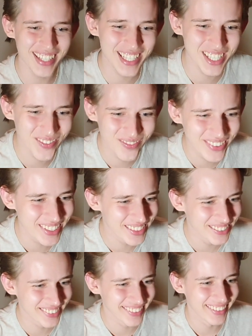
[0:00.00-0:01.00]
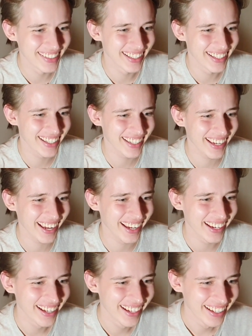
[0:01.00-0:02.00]
It's beautiful. Okay,
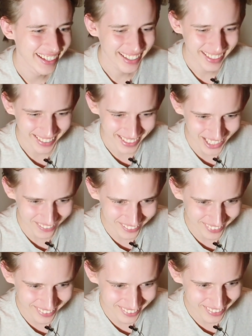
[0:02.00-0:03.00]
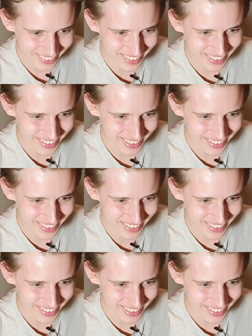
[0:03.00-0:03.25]
upload.